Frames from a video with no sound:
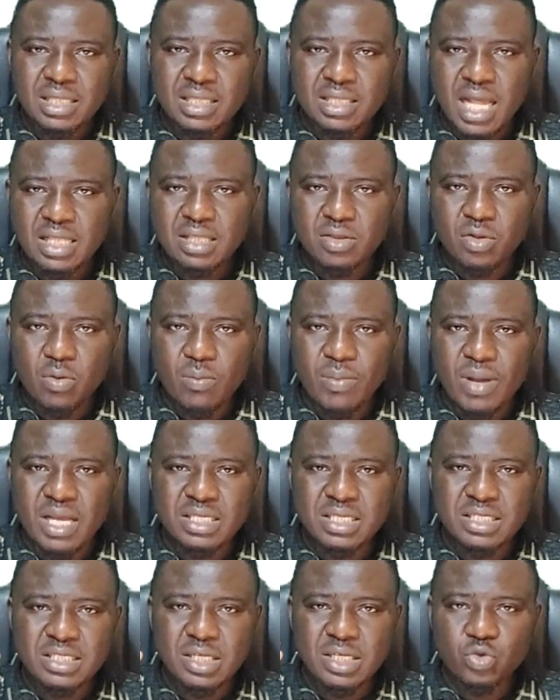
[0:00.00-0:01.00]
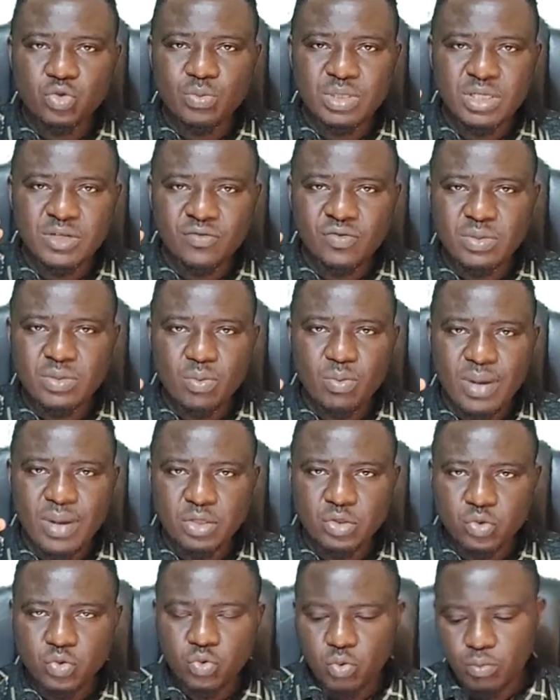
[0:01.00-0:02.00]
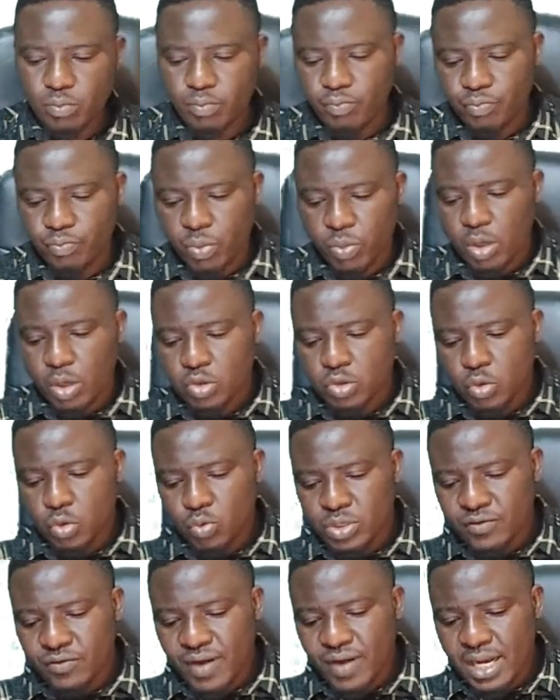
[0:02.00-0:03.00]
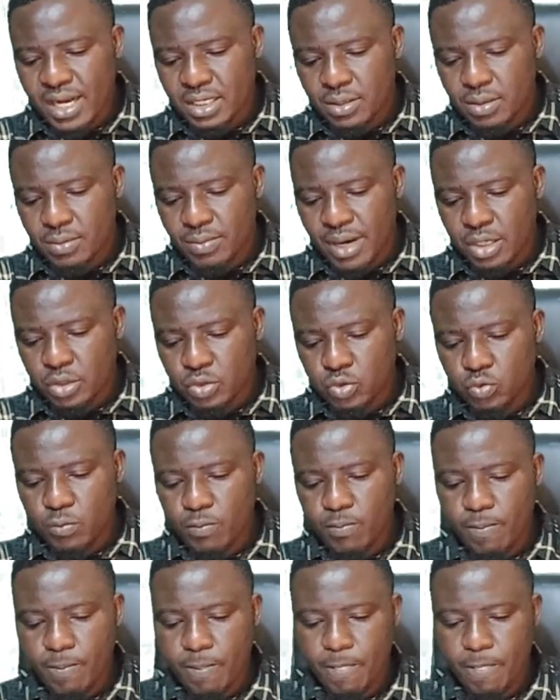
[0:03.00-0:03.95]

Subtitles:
that number is said to be divisible by 2. So we divide by 2.